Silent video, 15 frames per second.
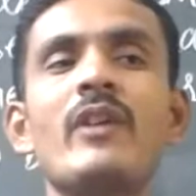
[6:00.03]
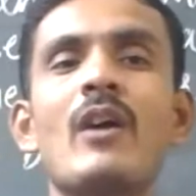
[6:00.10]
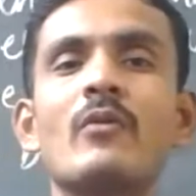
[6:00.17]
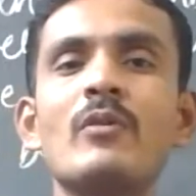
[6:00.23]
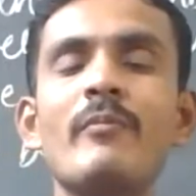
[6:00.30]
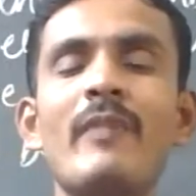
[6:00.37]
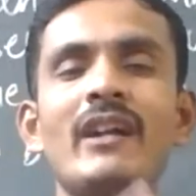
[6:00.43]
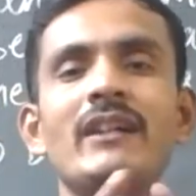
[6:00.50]
We
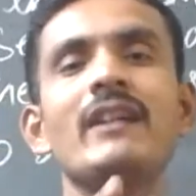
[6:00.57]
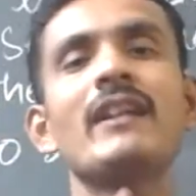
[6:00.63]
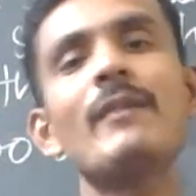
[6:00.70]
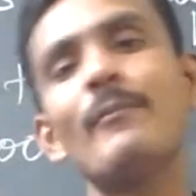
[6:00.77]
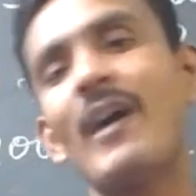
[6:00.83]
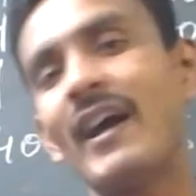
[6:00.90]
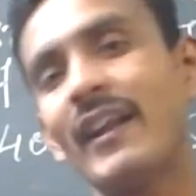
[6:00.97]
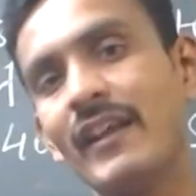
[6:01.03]
have to maintain
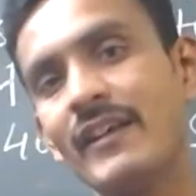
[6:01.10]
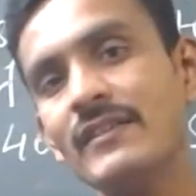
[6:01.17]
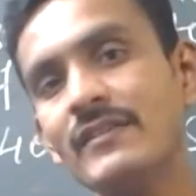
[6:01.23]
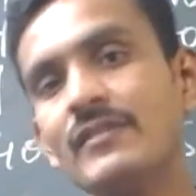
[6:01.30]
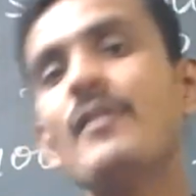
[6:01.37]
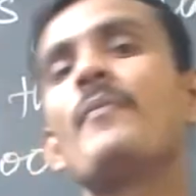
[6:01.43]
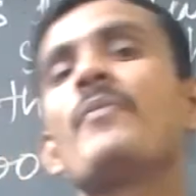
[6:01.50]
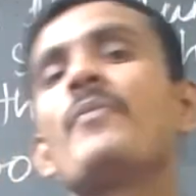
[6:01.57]
a
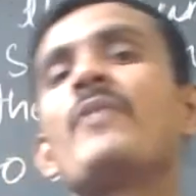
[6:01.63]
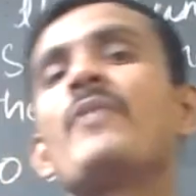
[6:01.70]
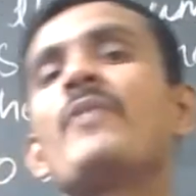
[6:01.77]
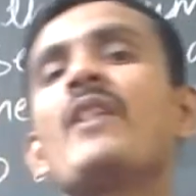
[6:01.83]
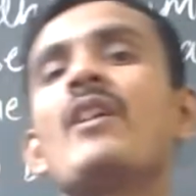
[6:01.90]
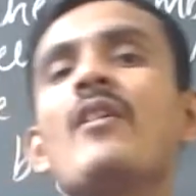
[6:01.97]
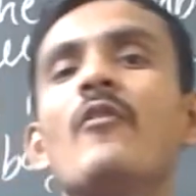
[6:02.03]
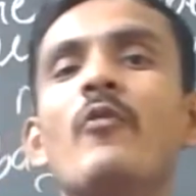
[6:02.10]
balance.
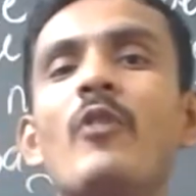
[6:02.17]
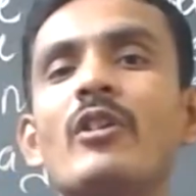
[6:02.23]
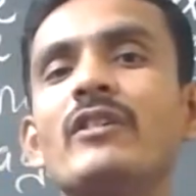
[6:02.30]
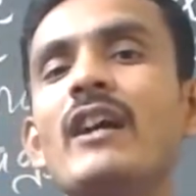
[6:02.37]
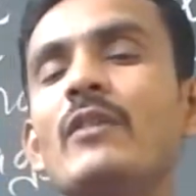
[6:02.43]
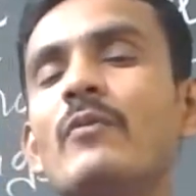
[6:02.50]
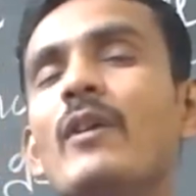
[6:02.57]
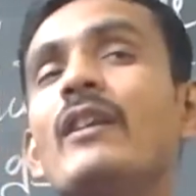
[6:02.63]
For
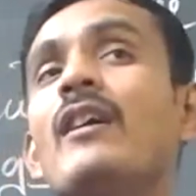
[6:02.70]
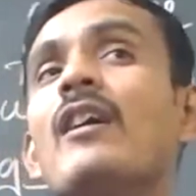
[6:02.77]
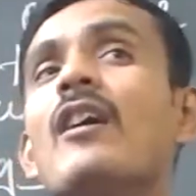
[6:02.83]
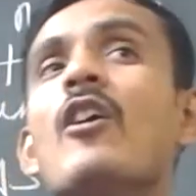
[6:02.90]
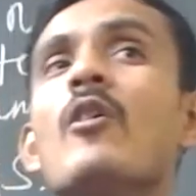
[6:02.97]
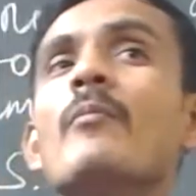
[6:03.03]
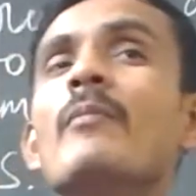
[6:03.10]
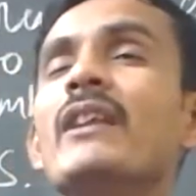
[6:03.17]
that one,
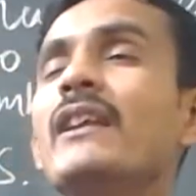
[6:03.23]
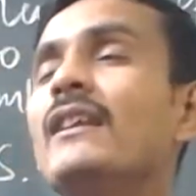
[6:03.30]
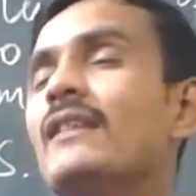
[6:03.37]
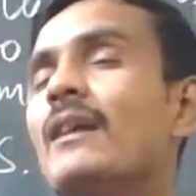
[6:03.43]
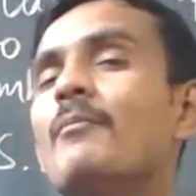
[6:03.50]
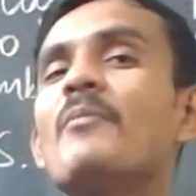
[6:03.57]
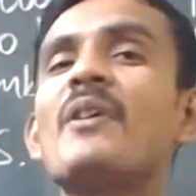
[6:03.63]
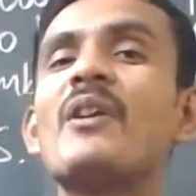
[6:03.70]
how
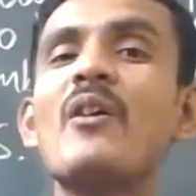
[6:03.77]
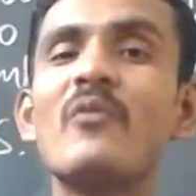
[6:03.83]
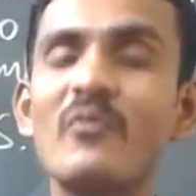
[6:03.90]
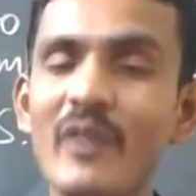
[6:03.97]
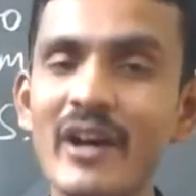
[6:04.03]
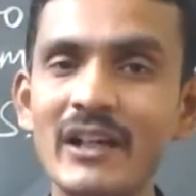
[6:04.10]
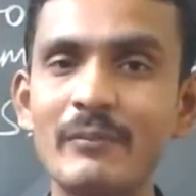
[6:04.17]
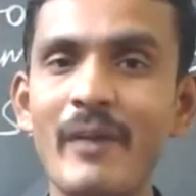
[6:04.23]
many number
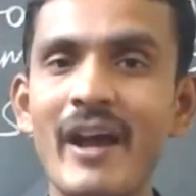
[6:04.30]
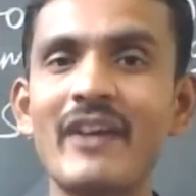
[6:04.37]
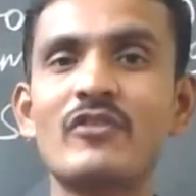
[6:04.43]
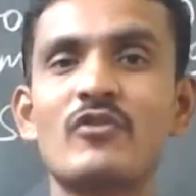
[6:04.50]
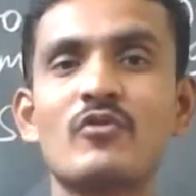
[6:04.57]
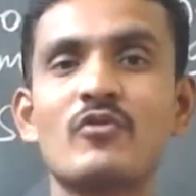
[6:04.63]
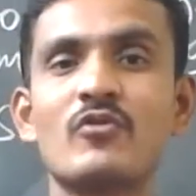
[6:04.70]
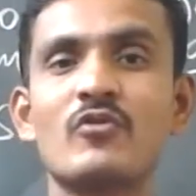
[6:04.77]
of white
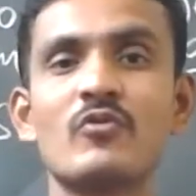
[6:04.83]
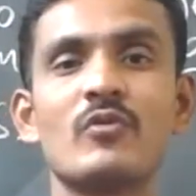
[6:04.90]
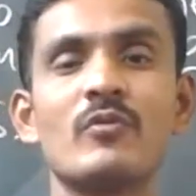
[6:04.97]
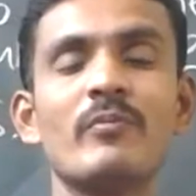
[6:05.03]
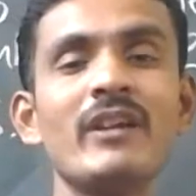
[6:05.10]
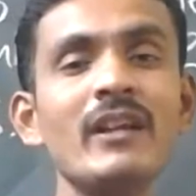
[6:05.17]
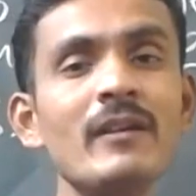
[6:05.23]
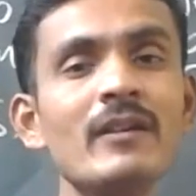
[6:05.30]
bags should
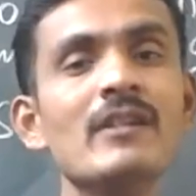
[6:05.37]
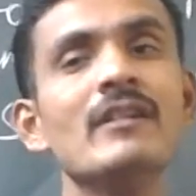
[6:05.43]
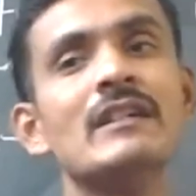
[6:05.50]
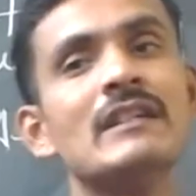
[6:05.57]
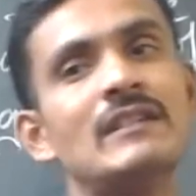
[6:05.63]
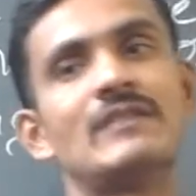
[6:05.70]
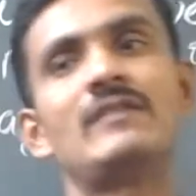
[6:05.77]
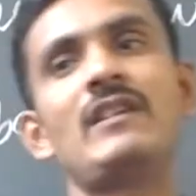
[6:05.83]
be
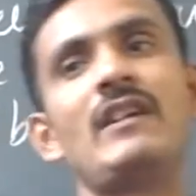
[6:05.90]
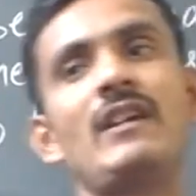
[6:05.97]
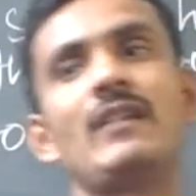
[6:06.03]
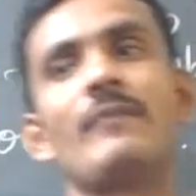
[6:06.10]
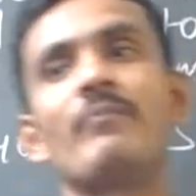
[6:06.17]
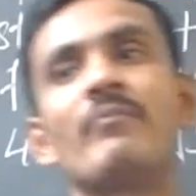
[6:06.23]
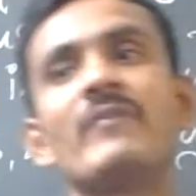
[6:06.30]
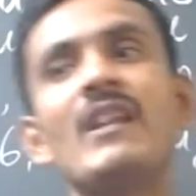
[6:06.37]

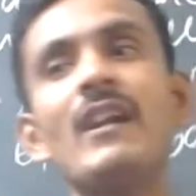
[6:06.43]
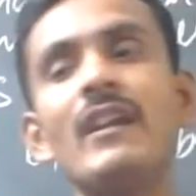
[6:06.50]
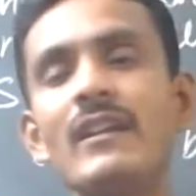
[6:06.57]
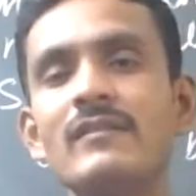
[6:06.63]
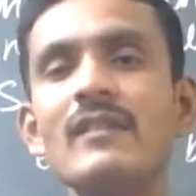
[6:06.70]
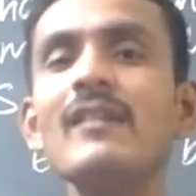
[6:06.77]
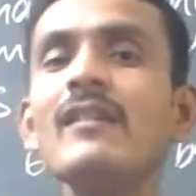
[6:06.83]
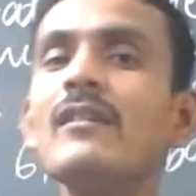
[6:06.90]
sold? That
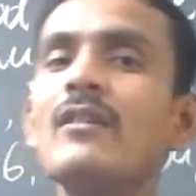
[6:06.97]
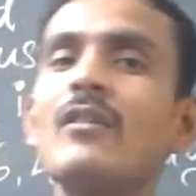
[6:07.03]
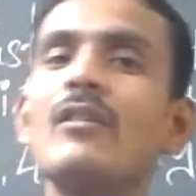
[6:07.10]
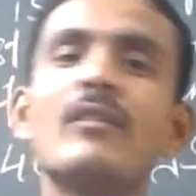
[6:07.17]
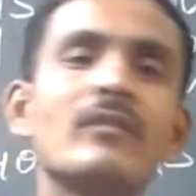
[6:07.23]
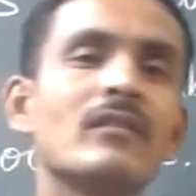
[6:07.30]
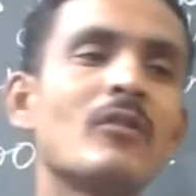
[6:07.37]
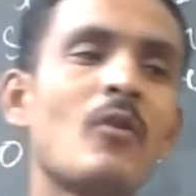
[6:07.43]
is a
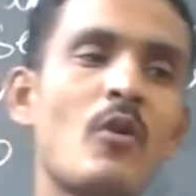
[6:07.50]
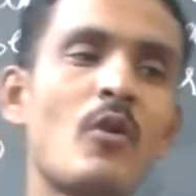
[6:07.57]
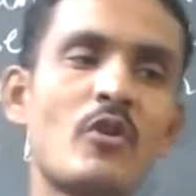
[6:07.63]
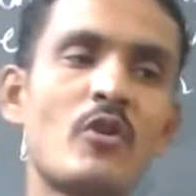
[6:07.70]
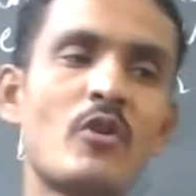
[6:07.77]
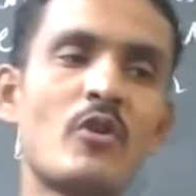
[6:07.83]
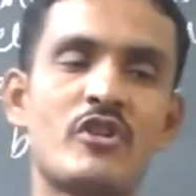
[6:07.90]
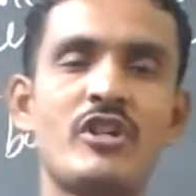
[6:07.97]

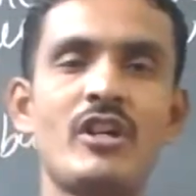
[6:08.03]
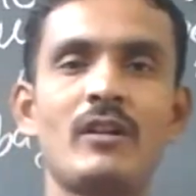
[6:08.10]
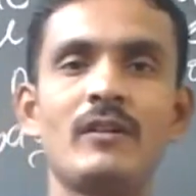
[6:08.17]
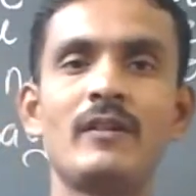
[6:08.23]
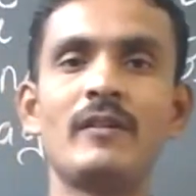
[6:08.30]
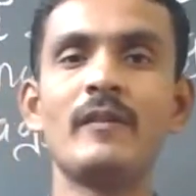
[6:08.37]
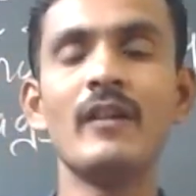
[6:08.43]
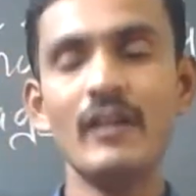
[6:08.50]
question
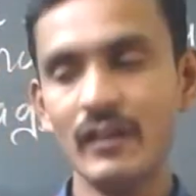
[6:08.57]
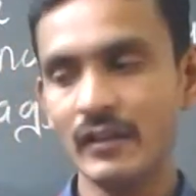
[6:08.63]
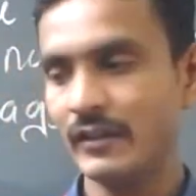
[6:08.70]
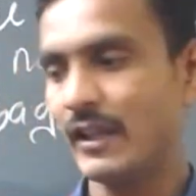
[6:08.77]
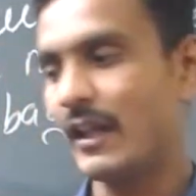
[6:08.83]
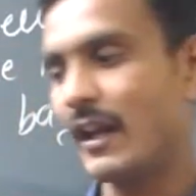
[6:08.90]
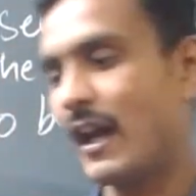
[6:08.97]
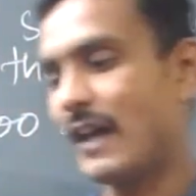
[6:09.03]

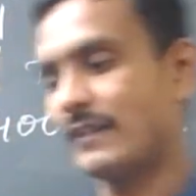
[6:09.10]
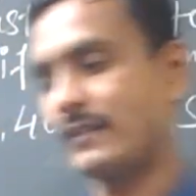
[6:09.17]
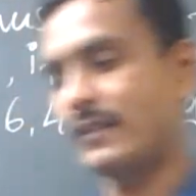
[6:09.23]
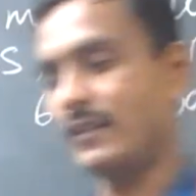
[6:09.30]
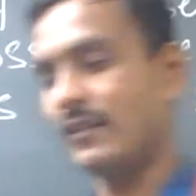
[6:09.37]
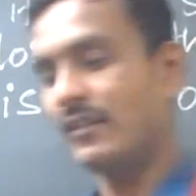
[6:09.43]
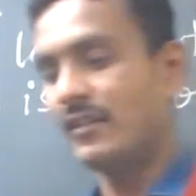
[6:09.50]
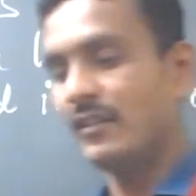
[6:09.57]
they are
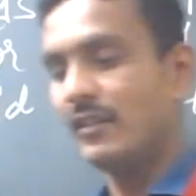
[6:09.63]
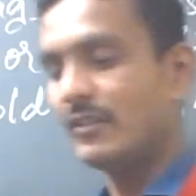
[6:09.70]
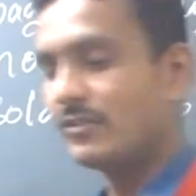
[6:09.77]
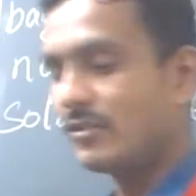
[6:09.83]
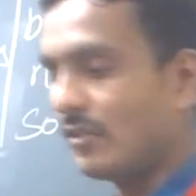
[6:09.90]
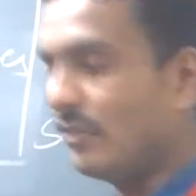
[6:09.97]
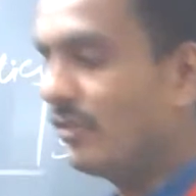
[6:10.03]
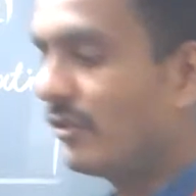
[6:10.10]
asking.
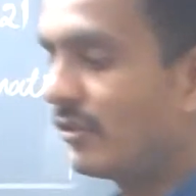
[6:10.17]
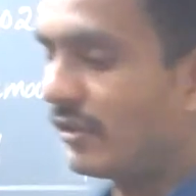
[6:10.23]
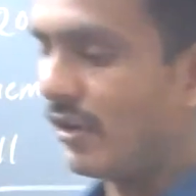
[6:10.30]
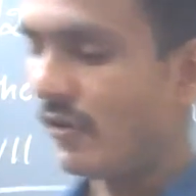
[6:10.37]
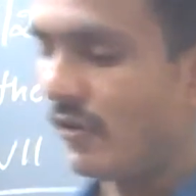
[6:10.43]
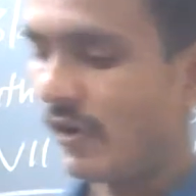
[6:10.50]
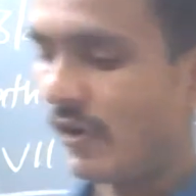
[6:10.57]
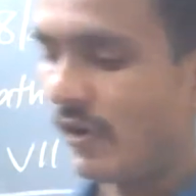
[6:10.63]
So
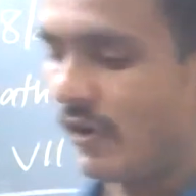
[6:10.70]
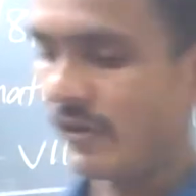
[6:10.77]
now I